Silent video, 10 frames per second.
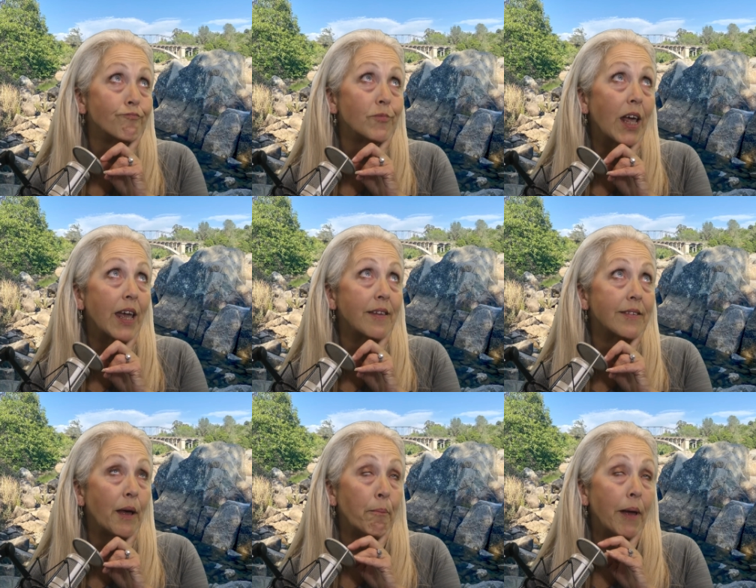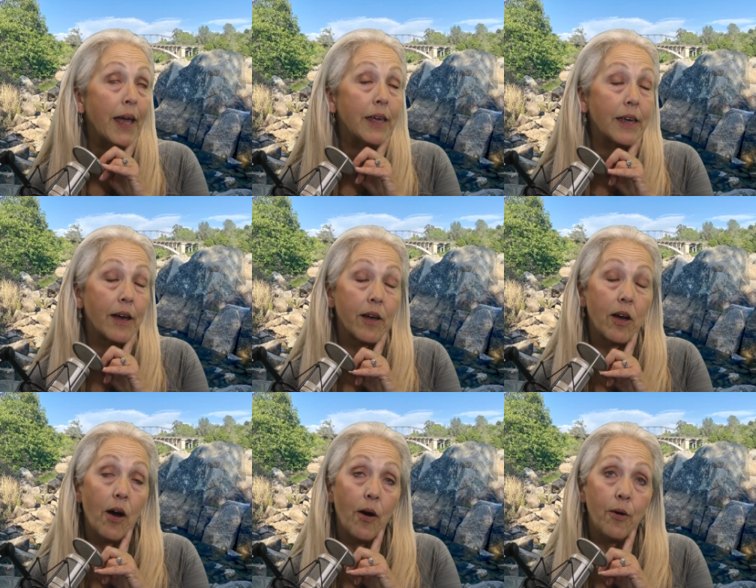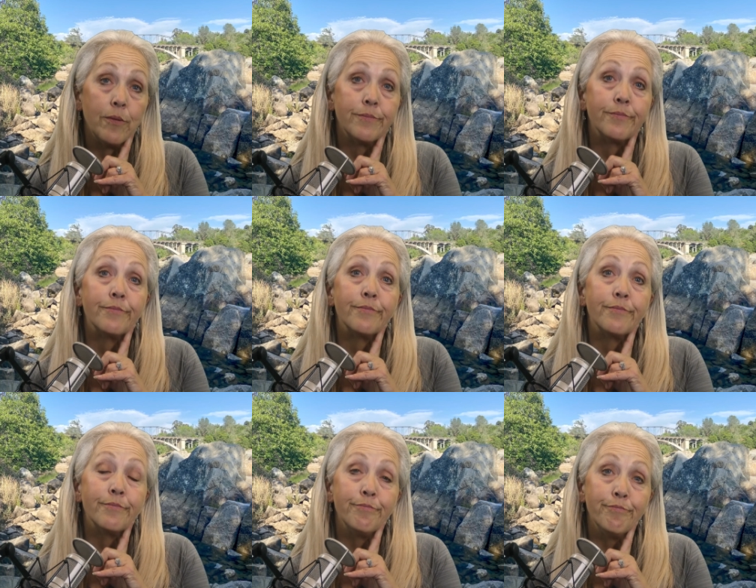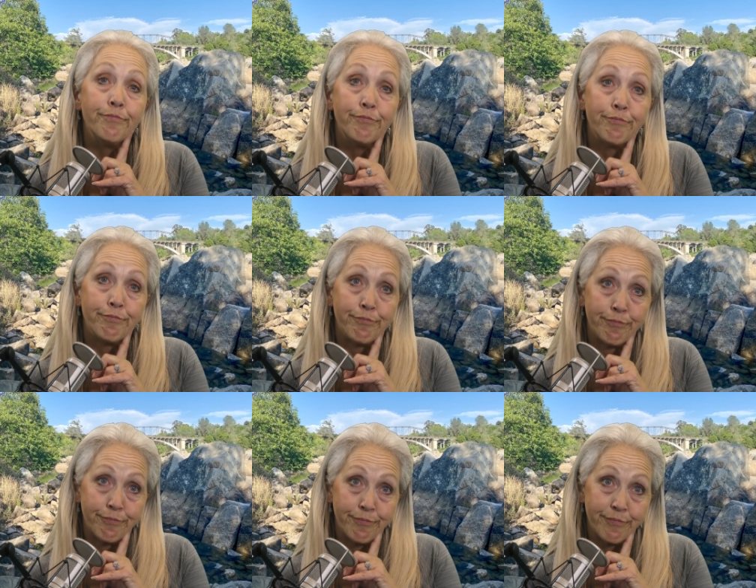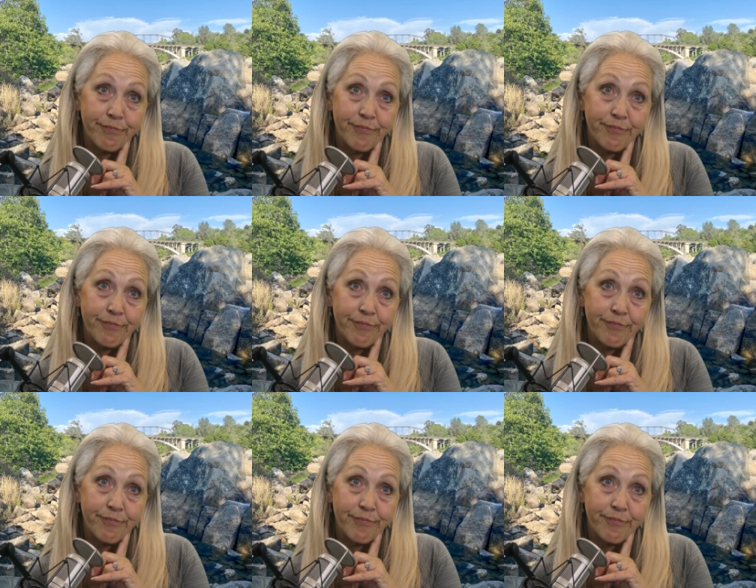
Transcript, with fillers: Things that make you go, hmm.